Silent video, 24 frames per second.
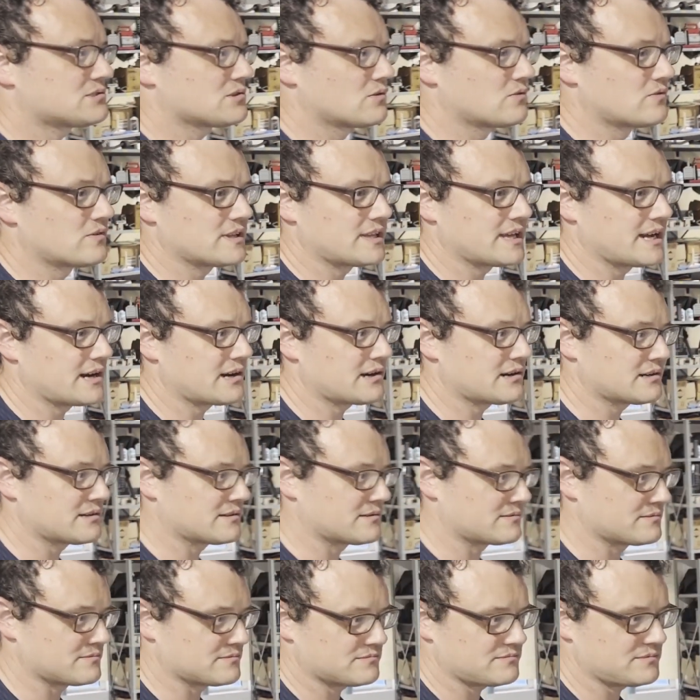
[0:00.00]
over there
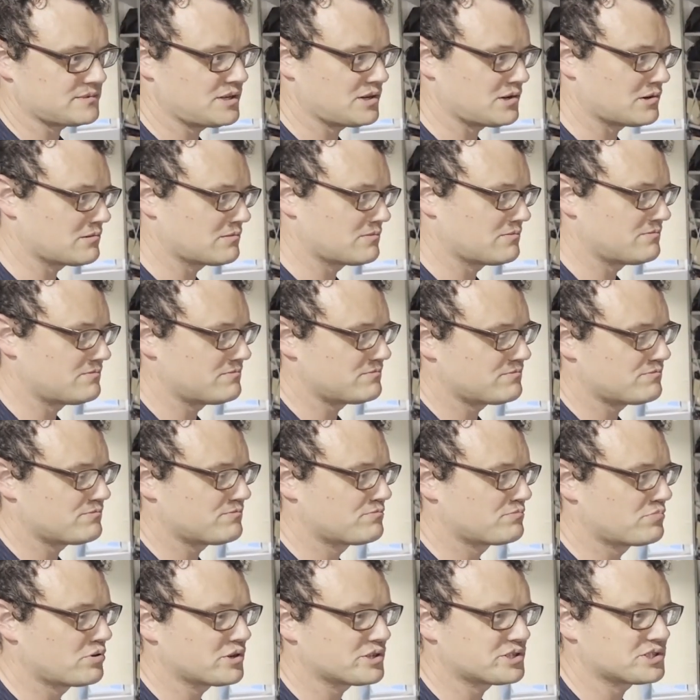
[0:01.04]
and,
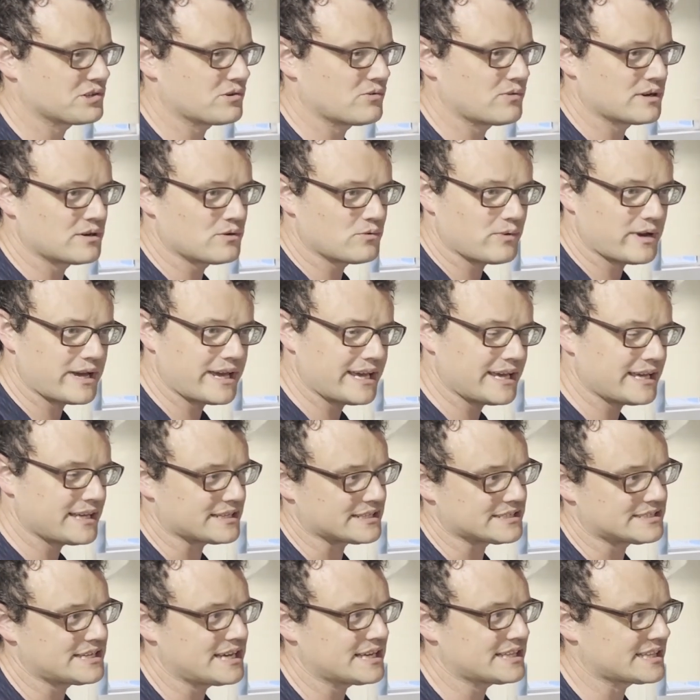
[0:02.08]
push it one way
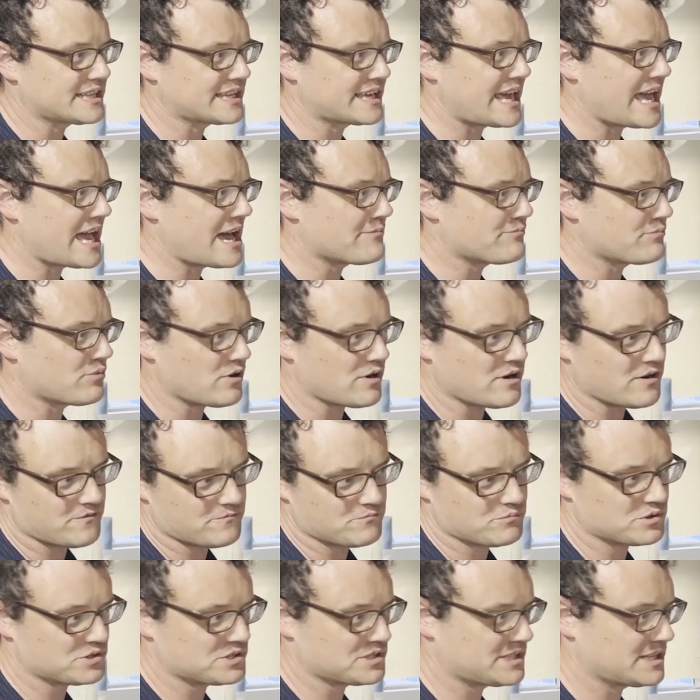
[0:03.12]
and take the cap
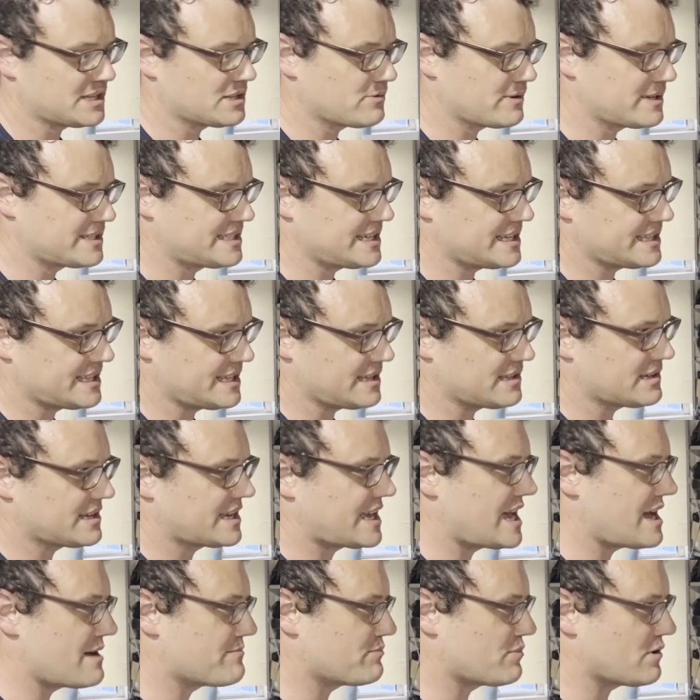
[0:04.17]
off, push it the other way, take the other
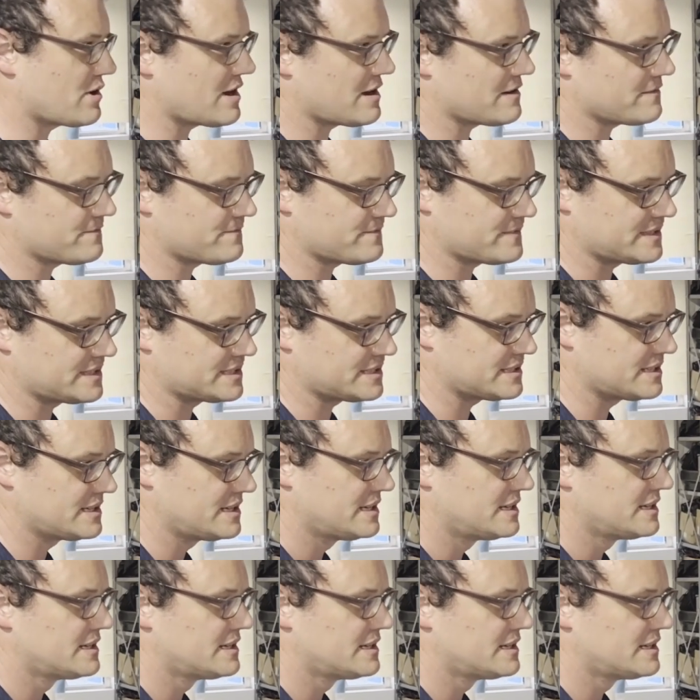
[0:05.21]
cap off, and